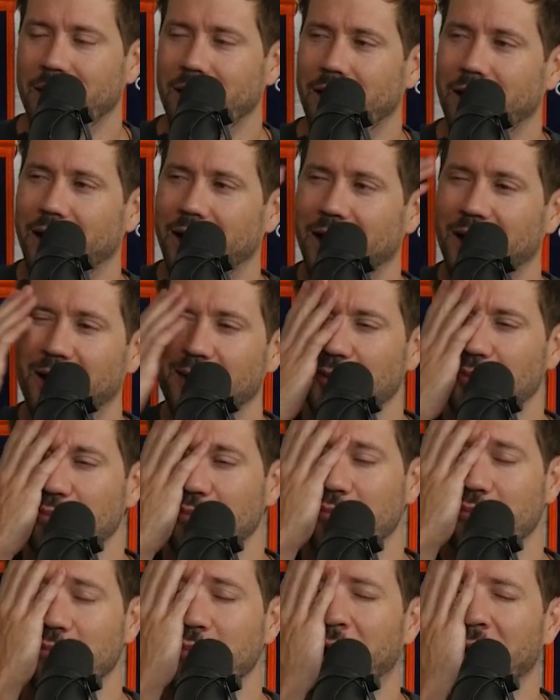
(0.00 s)

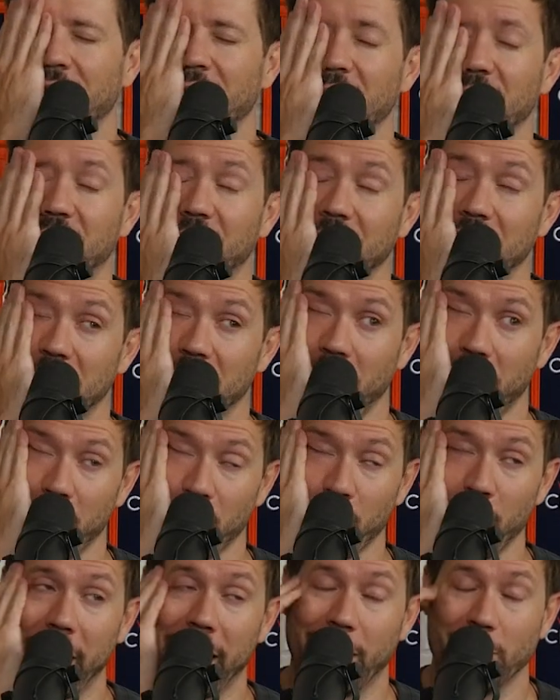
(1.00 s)
by the defender on
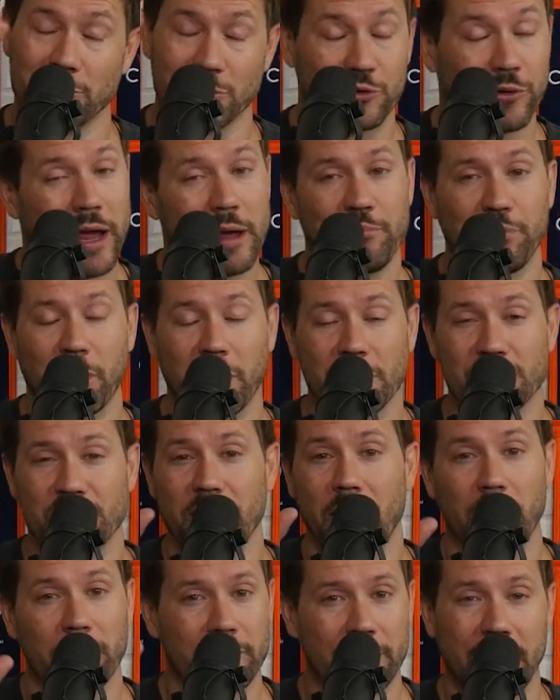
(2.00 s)
the Rams. Great punch
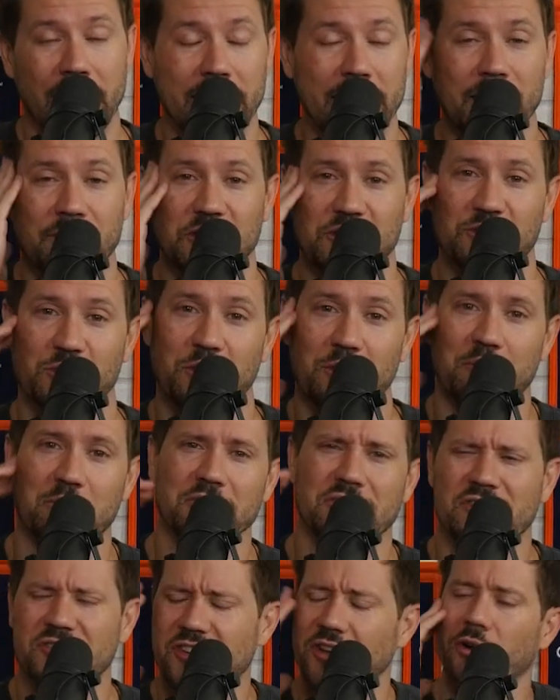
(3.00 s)
out. Got to give it to him.
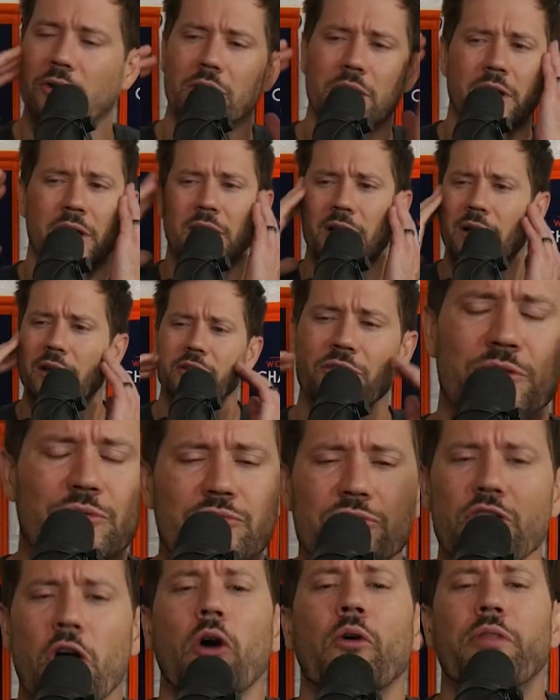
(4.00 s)
But still, you
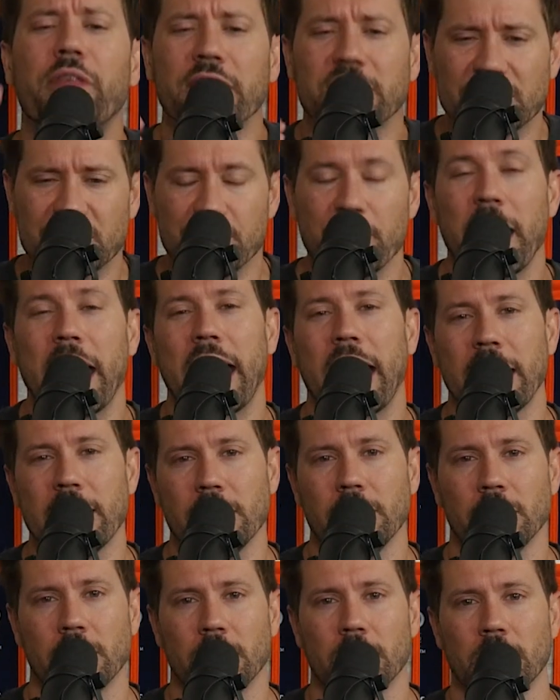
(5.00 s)
know this,
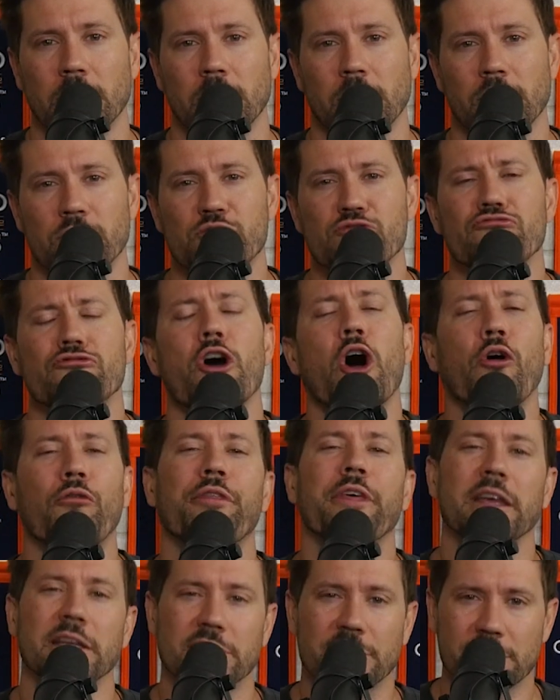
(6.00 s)
man. You know
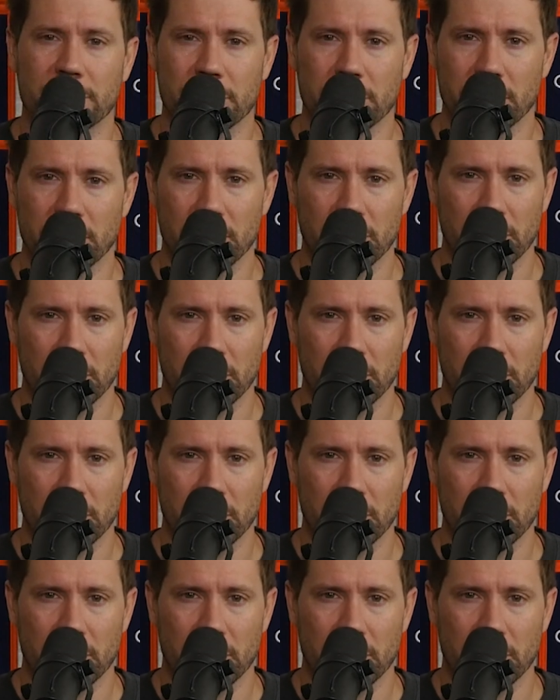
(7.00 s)
this.